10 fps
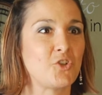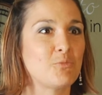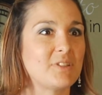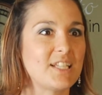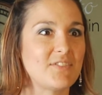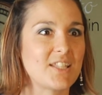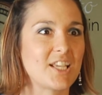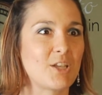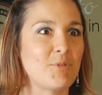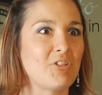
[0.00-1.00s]
who believes in
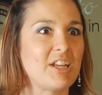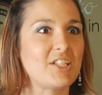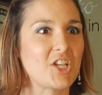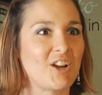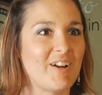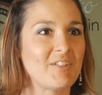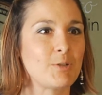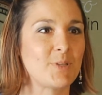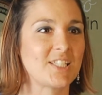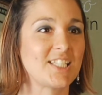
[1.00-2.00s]
the community to go
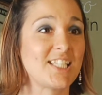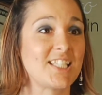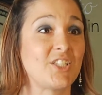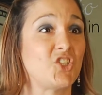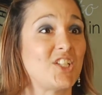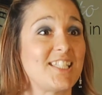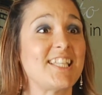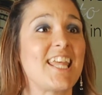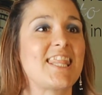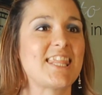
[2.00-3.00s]
out to businesses and
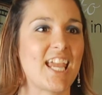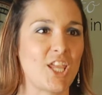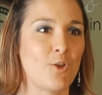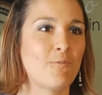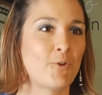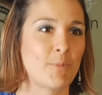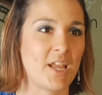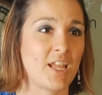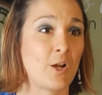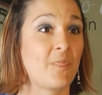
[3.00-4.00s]
just say thank you for
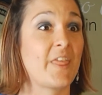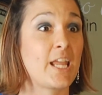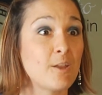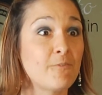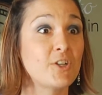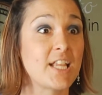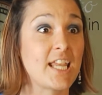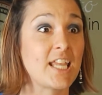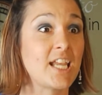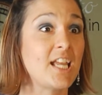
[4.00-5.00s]
being here. Thank you for
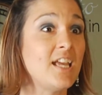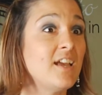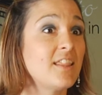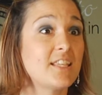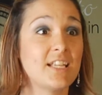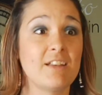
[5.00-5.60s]
taking the